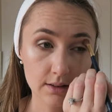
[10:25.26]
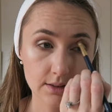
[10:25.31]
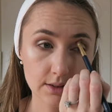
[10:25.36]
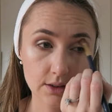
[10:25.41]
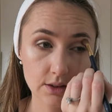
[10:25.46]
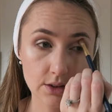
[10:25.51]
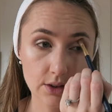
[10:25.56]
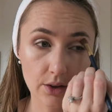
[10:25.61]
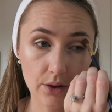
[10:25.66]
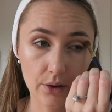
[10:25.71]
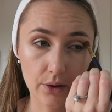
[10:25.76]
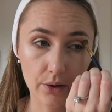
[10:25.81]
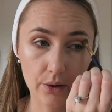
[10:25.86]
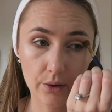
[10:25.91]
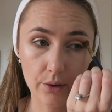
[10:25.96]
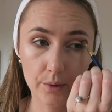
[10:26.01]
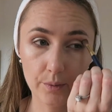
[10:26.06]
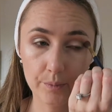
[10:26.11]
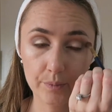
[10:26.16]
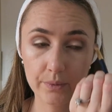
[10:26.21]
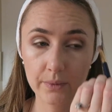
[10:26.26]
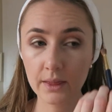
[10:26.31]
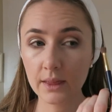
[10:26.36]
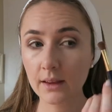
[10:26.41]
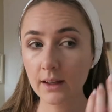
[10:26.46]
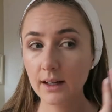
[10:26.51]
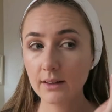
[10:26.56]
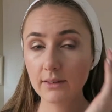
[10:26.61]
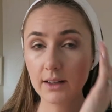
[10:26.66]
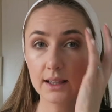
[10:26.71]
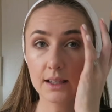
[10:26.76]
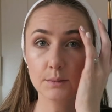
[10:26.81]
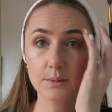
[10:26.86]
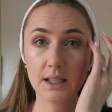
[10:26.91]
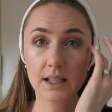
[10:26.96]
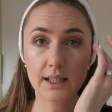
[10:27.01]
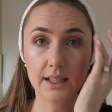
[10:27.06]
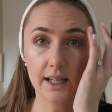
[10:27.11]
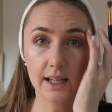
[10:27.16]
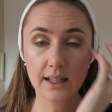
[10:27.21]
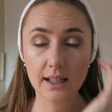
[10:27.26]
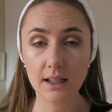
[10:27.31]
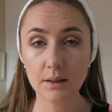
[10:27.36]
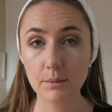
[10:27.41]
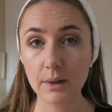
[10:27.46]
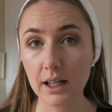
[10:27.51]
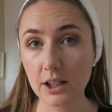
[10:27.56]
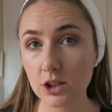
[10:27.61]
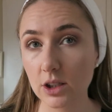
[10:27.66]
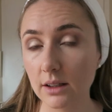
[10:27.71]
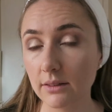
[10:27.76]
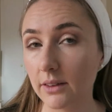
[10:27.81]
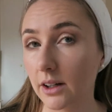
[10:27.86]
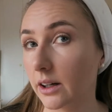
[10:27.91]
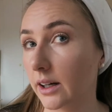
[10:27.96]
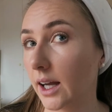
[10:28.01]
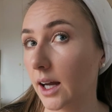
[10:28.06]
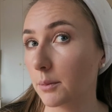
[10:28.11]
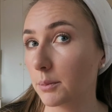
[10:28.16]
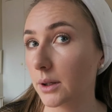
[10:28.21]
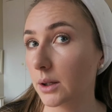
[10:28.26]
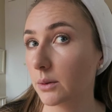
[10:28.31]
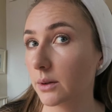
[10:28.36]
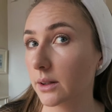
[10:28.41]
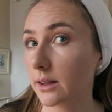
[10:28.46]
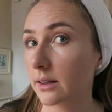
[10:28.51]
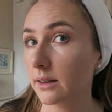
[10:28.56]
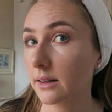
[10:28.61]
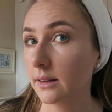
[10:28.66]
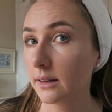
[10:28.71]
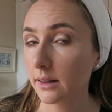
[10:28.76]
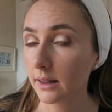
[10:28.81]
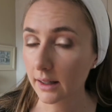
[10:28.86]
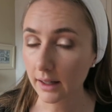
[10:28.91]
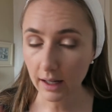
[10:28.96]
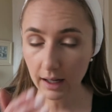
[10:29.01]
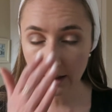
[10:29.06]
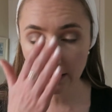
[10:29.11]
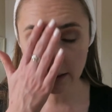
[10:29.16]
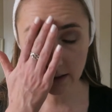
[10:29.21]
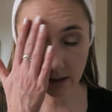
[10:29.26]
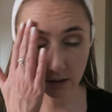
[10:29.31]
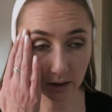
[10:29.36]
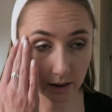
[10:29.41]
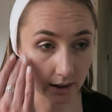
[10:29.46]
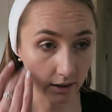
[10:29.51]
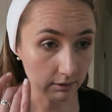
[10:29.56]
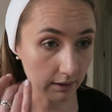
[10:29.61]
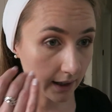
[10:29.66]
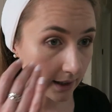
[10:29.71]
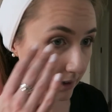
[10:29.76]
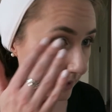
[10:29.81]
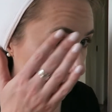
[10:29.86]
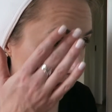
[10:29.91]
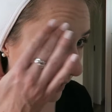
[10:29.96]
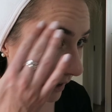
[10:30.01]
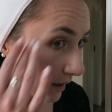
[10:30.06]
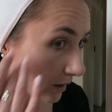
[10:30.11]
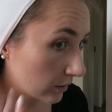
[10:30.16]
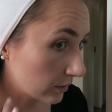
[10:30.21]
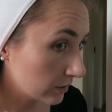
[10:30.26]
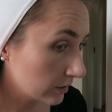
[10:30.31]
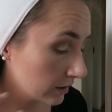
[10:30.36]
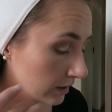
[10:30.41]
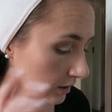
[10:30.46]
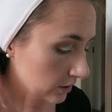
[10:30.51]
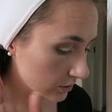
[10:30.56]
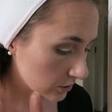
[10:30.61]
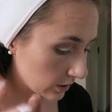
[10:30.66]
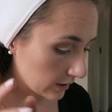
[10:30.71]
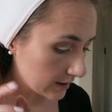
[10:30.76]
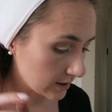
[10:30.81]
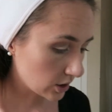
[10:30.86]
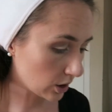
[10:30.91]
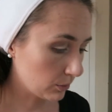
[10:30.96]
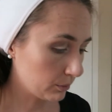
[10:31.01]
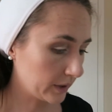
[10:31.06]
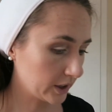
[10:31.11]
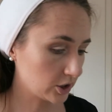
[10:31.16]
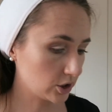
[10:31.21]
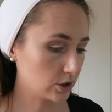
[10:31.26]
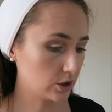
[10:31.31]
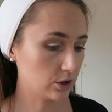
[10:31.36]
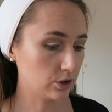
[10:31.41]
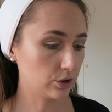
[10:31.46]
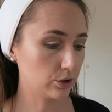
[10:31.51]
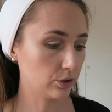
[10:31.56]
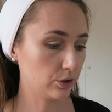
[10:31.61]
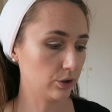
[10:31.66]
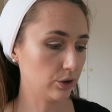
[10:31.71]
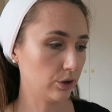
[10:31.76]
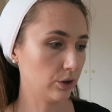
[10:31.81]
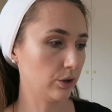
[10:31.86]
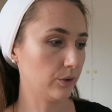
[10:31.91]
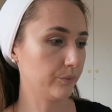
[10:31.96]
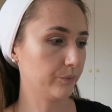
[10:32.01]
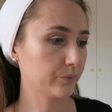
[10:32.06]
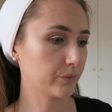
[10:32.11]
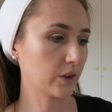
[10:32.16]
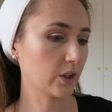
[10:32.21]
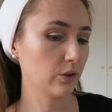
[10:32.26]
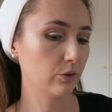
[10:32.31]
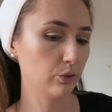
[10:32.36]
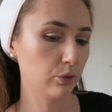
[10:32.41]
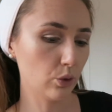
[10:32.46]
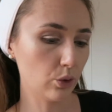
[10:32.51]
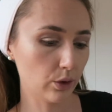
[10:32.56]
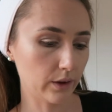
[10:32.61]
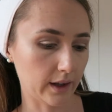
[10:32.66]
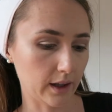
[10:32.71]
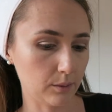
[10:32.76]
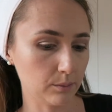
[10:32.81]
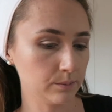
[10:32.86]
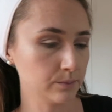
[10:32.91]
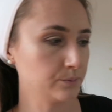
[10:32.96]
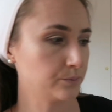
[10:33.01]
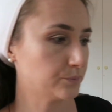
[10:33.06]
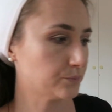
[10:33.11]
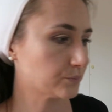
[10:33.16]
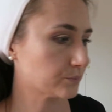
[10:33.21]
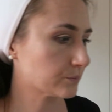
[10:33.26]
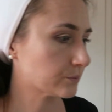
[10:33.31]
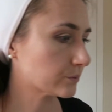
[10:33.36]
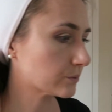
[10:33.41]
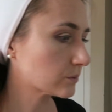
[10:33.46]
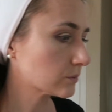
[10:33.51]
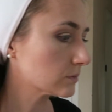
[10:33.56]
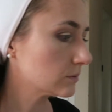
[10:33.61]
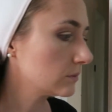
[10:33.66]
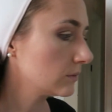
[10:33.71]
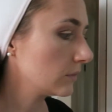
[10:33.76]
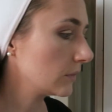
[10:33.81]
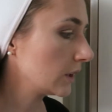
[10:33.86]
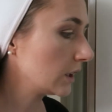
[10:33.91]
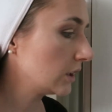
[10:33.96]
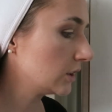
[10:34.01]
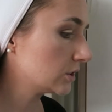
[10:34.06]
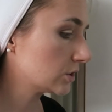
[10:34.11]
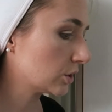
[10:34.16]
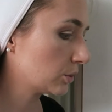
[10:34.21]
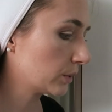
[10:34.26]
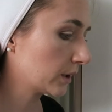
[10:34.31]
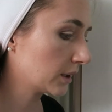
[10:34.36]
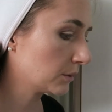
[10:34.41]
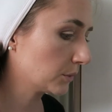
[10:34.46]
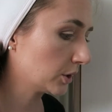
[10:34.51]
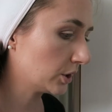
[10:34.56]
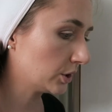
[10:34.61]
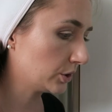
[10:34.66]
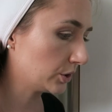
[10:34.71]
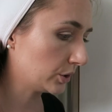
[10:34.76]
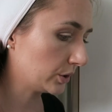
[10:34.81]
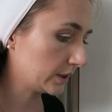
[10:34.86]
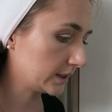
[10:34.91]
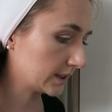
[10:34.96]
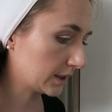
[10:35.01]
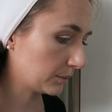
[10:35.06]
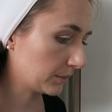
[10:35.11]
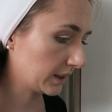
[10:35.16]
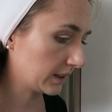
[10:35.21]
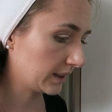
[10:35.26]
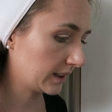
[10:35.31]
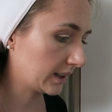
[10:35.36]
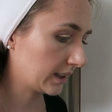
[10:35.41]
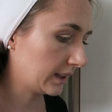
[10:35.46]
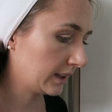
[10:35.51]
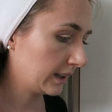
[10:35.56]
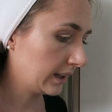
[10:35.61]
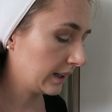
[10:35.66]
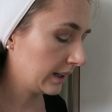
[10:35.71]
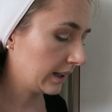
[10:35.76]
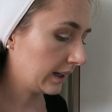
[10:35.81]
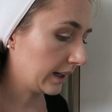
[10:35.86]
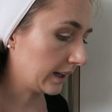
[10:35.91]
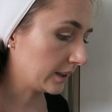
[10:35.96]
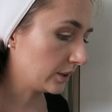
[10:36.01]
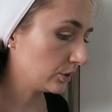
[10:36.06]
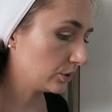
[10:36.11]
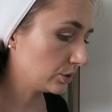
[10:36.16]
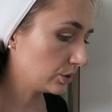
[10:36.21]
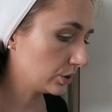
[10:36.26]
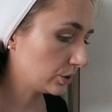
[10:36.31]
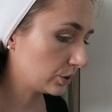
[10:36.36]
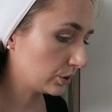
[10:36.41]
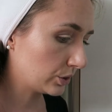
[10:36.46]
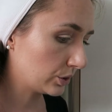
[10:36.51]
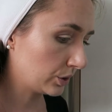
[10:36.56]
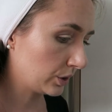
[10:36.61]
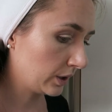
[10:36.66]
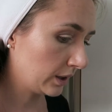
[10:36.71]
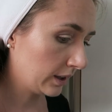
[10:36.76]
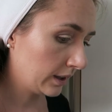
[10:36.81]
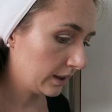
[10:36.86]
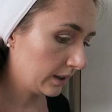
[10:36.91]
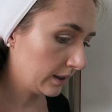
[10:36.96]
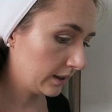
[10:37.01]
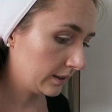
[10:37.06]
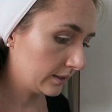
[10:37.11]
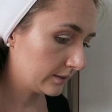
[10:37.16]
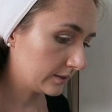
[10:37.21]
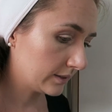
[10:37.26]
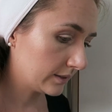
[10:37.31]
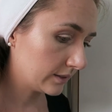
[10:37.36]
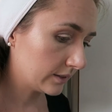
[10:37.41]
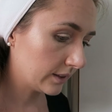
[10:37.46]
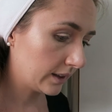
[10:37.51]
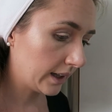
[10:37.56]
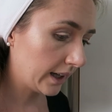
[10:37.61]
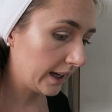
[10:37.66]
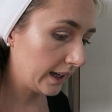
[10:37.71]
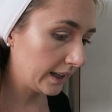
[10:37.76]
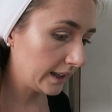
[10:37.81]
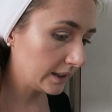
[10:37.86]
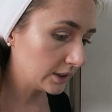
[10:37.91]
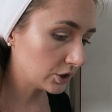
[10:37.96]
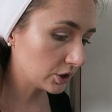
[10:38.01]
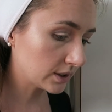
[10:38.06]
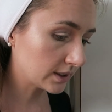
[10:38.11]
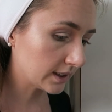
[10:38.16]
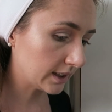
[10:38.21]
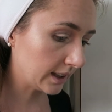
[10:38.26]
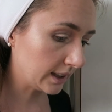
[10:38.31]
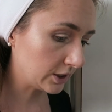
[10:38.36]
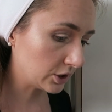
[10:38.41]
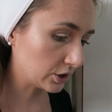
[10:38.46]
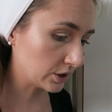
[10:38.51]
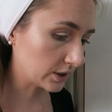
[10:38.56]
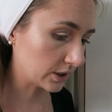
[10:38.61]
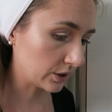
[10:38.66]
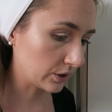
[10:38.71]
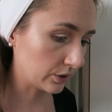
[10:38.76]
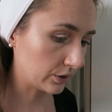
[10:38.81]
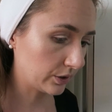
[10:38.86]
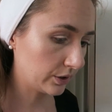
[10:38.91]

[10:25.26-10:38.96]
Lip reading: So I've had them done again, and I'm actually very happy with how they're looking right now. So there's not much to do for them. So what I'm going to do is something that I used to do ages and ages ago.